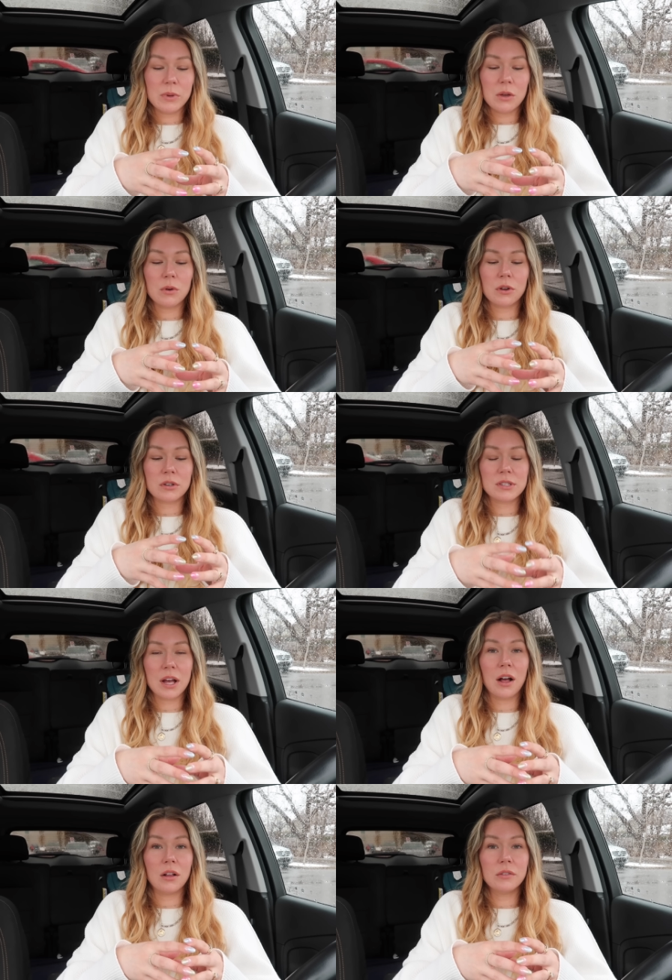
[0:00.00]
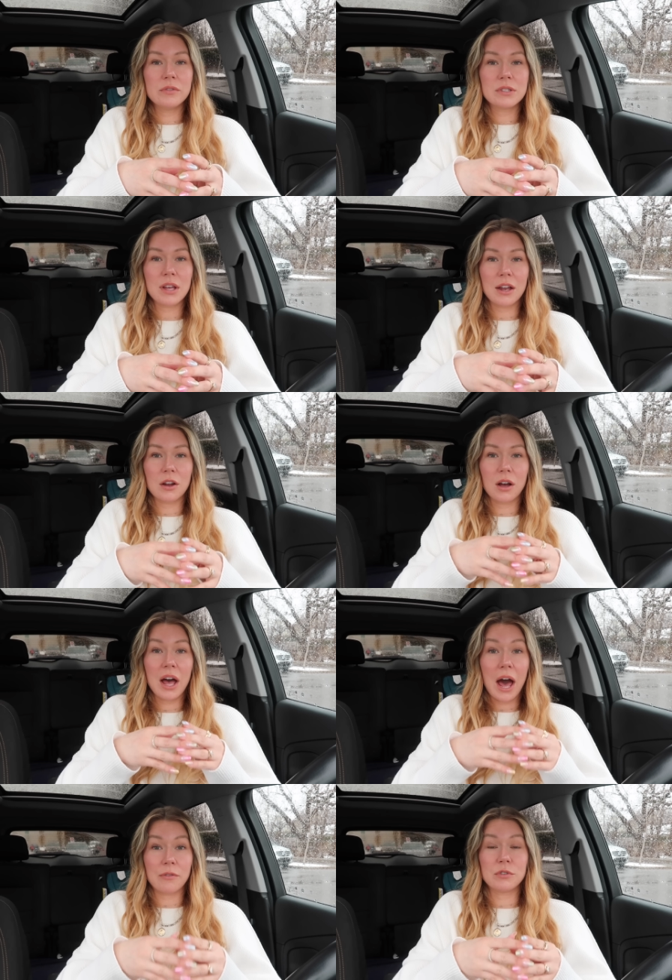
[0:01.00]
be with ourselves and not
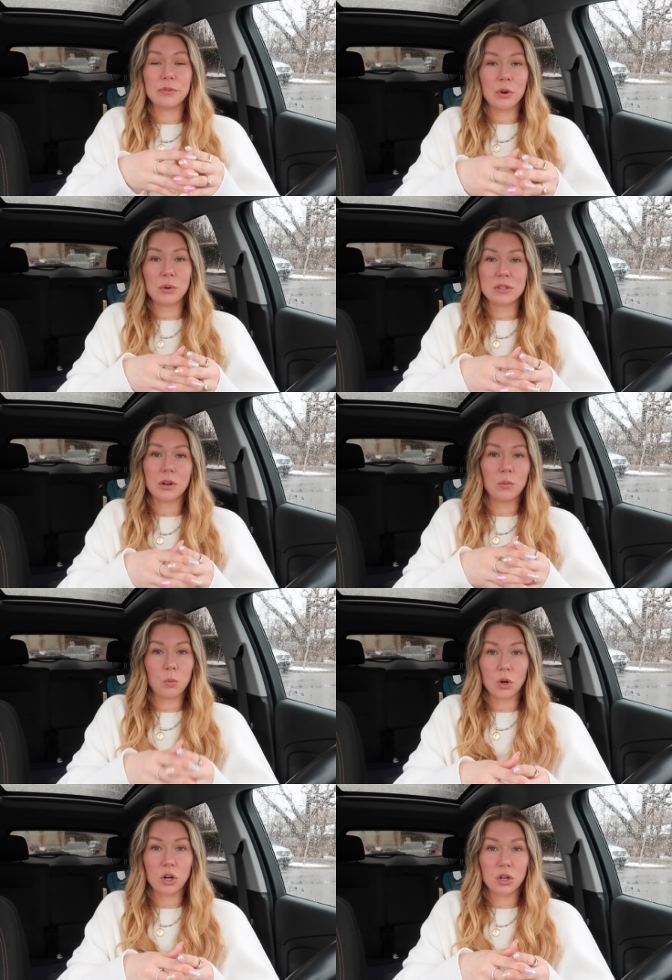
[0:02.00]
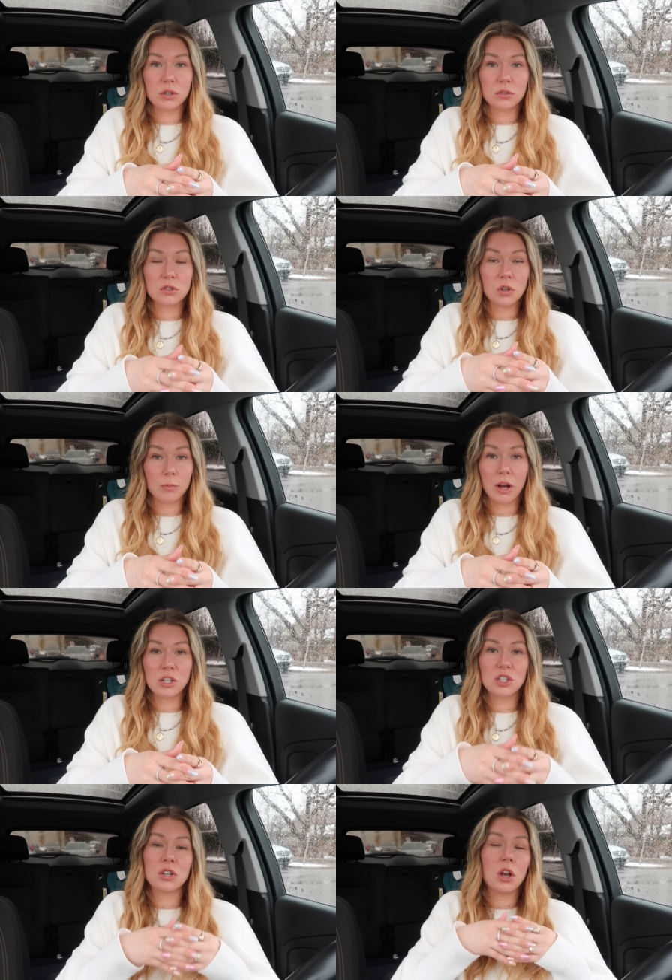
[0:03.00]
have to focus on work work so much.